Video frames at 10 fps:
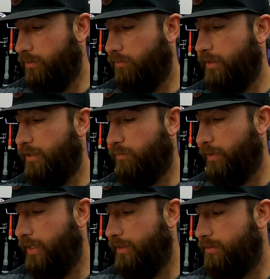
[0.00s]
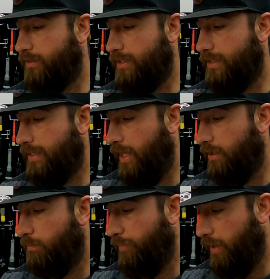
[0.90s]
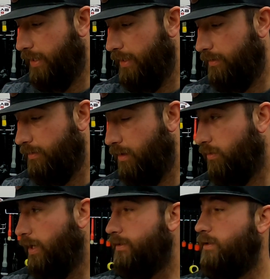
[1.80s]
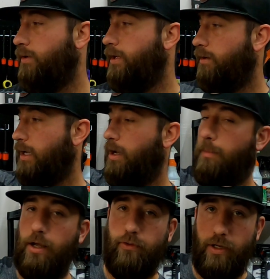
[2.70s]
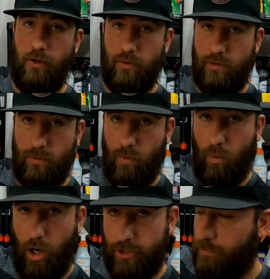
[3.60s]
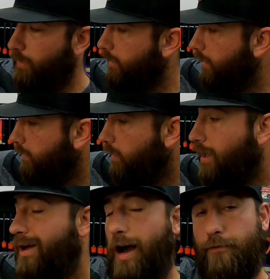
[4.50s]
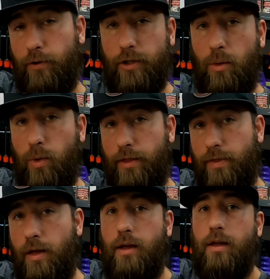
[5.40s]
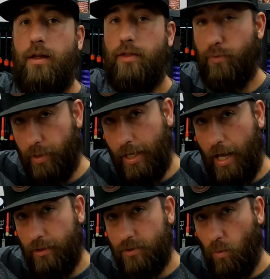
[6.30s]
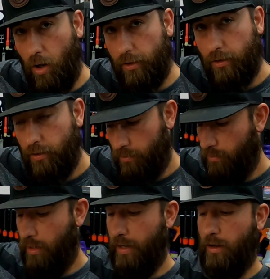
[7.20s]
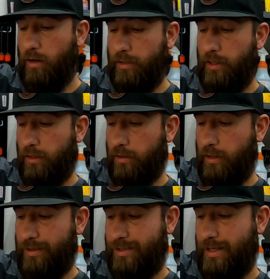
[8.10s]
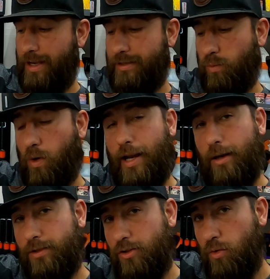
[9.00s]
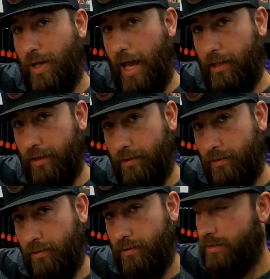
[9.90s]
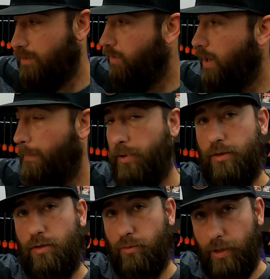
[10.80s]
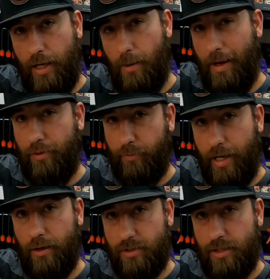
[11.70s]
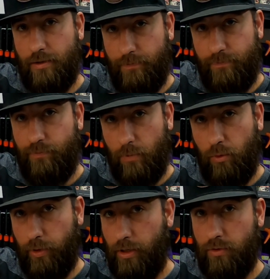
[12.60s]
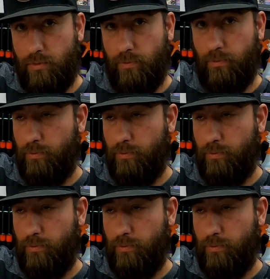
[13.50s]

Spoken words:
You'll need 3 to 6 gallon bucket. Okay, so here I got my Griots wash bucket. I fill it up with 3 gallons of water, and on here it says 1 ounce to gallon. So I put about 3 ounces of Griots